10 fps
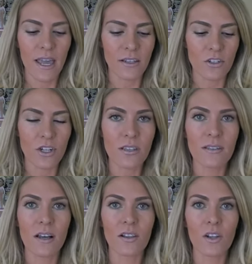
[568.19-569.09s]
It's
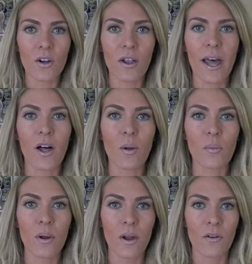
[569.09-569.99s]
just a little
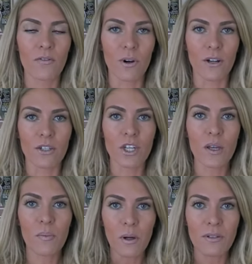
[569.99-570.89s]
help for your
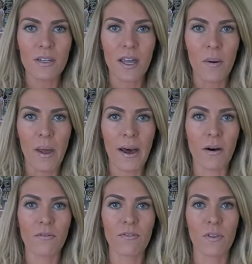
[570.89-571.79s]
cheekbones to come
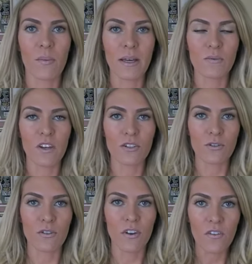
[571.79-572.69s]
out, for the best
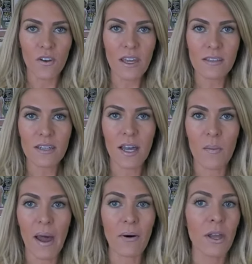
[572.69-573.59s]
features of your face to
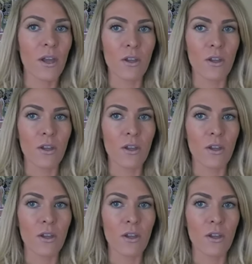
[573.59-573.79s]
come out.